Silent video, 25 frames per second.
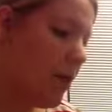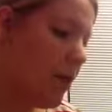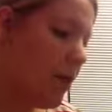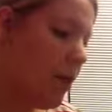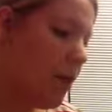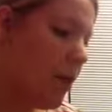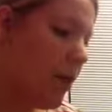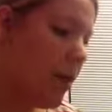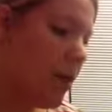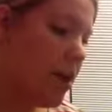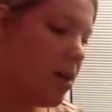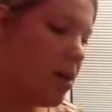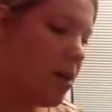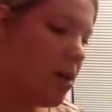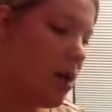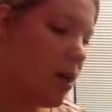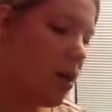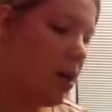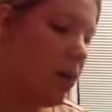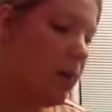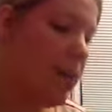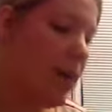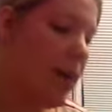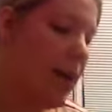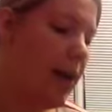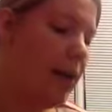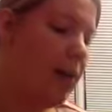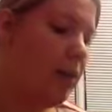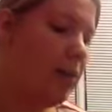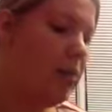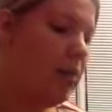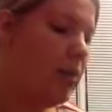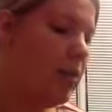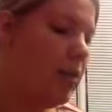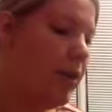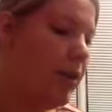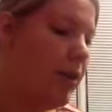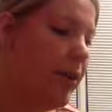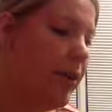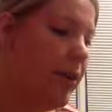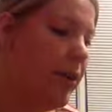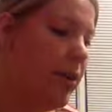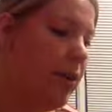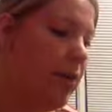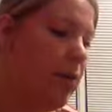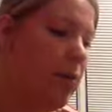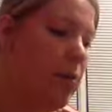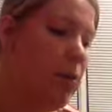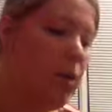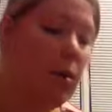We're going to talk about, you know,
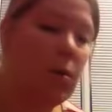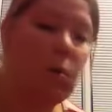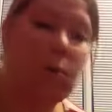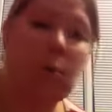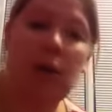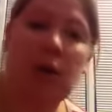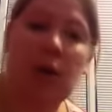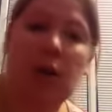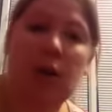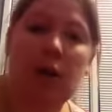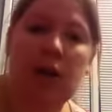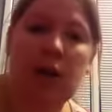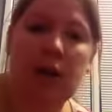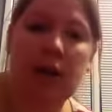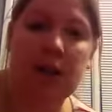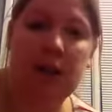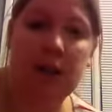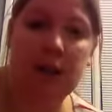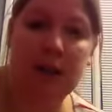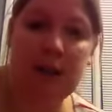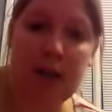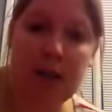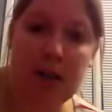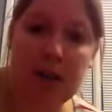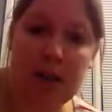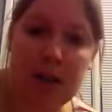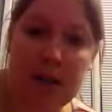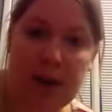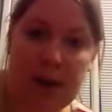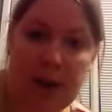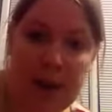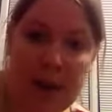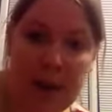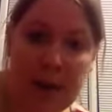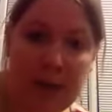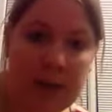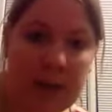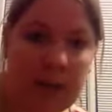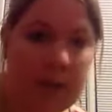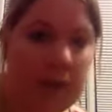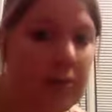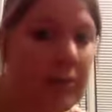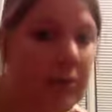what causes a hurricane.